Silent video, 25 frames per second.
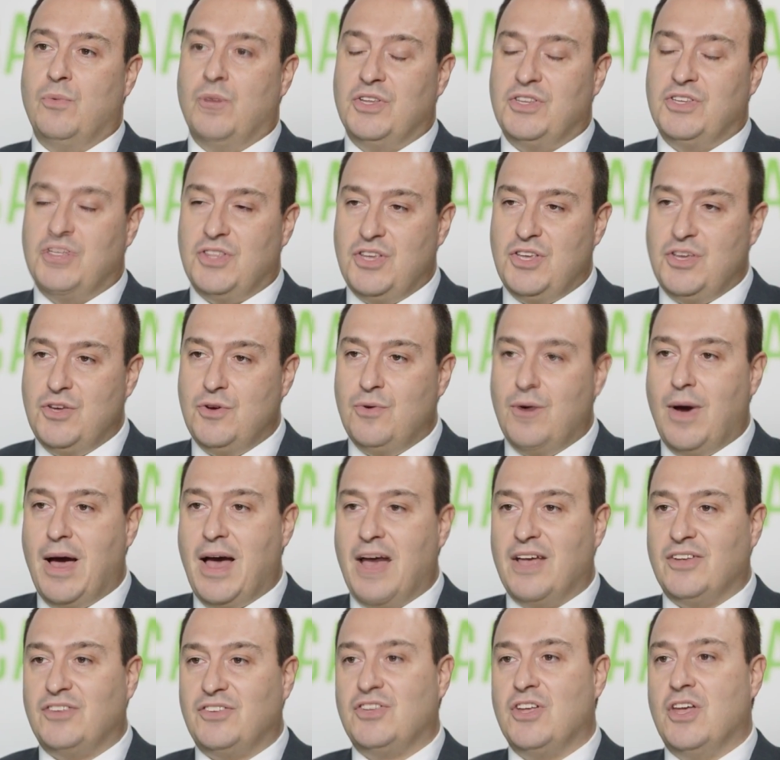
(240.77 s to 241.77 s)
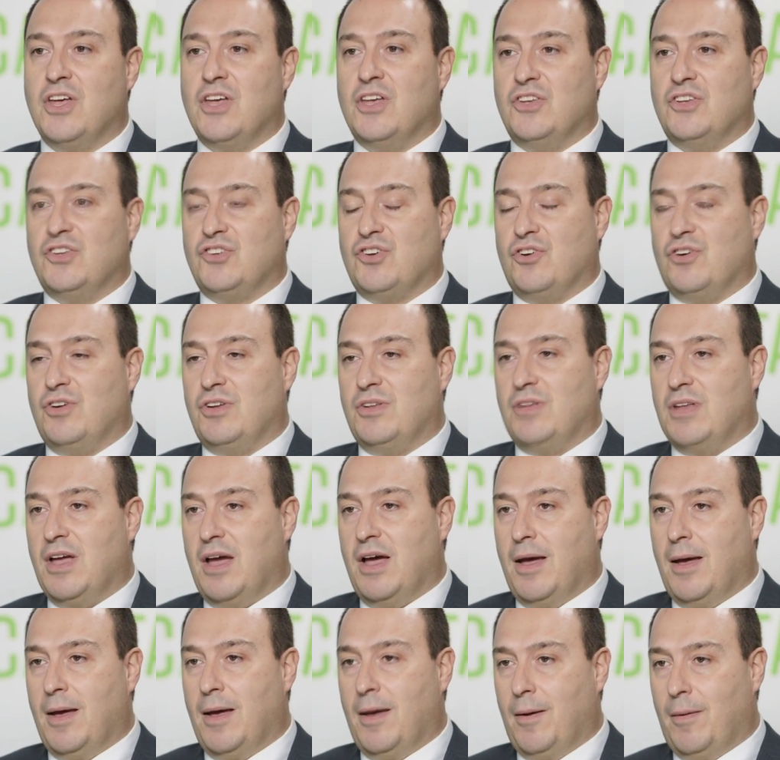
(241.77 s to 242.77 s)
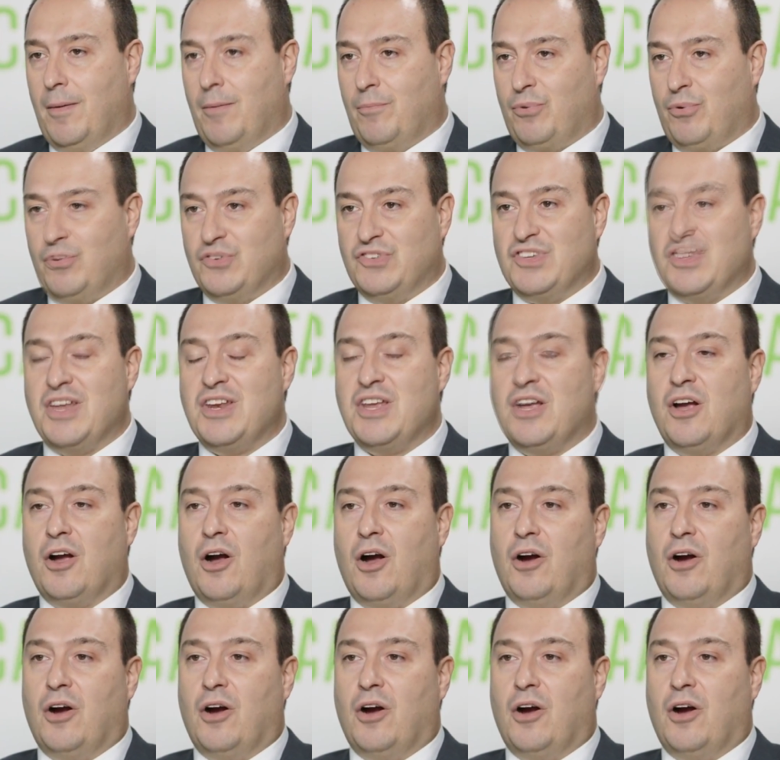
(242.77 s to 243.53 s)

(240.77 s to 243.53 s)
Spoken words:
went to the U.S., started presenting